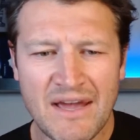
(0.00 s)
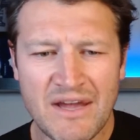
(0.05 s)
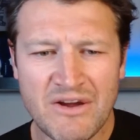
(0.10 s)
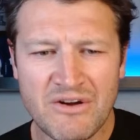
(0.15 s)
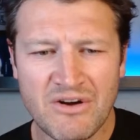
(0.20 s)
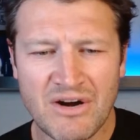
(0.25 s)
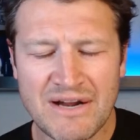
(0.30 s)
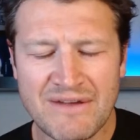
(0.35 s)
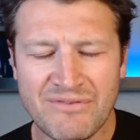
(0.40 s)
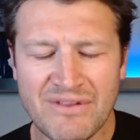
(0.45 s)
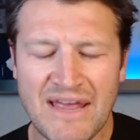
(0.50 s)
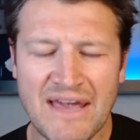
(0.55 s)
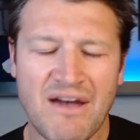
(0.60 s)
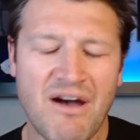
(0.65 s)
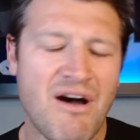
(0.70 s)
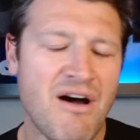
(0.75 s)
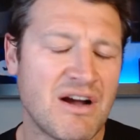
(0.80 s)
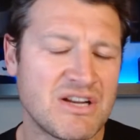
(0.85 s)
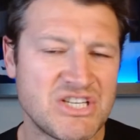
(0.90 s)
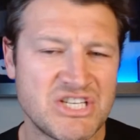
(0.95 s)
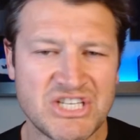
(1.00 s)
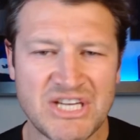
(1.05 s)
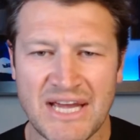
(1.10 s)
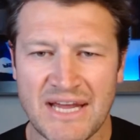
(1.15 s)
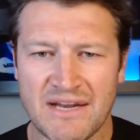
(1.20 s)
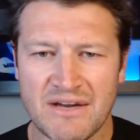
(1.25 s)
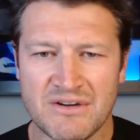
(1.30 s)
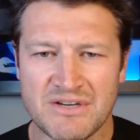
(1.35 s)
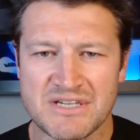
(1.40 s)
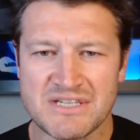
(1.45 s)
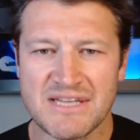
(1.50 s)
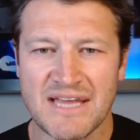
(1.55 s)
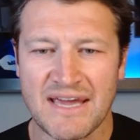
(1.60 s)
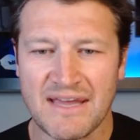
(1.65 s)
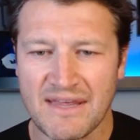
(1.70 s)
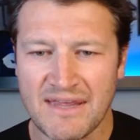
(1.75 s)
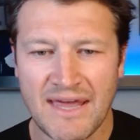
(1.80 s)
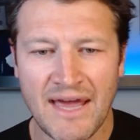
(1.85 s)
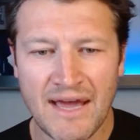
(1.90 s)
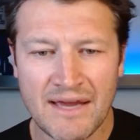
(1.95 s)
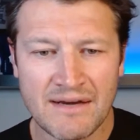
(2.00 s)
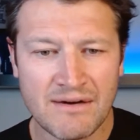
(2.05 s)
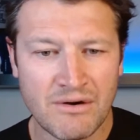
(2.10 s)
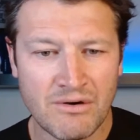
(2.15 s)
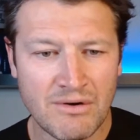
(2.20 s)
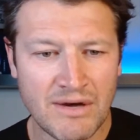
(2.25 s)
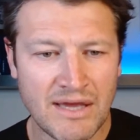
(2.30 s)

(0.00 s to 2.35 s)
You're not even like, oh shit. You're just like, yeah, I know.